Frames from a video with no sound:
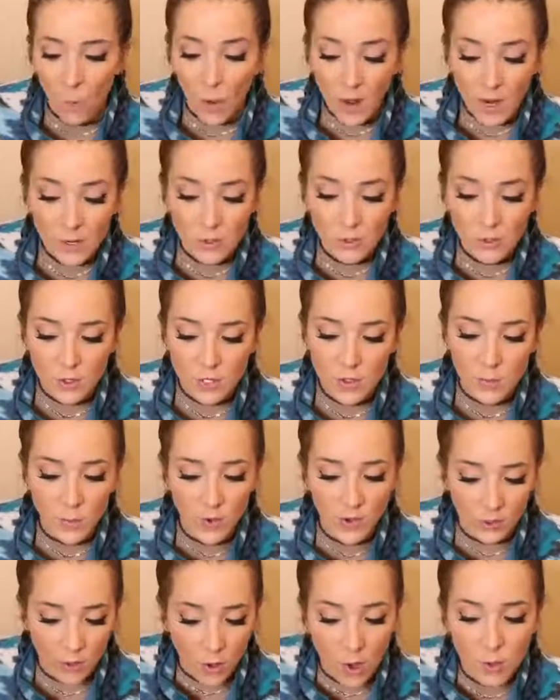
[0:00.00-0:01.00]
Why don't you just
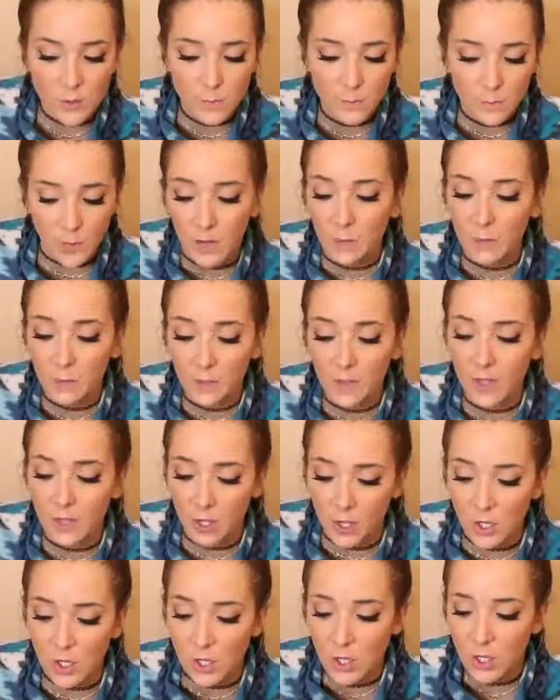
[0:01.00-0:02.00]
wear those perfectly
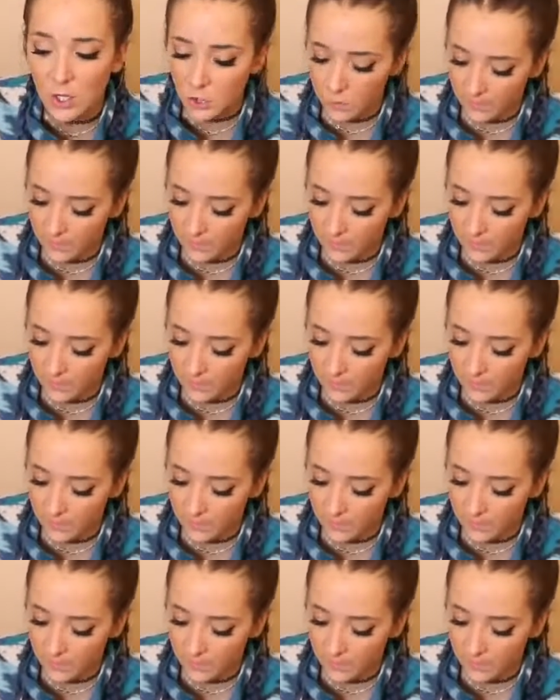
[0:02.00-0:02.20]
good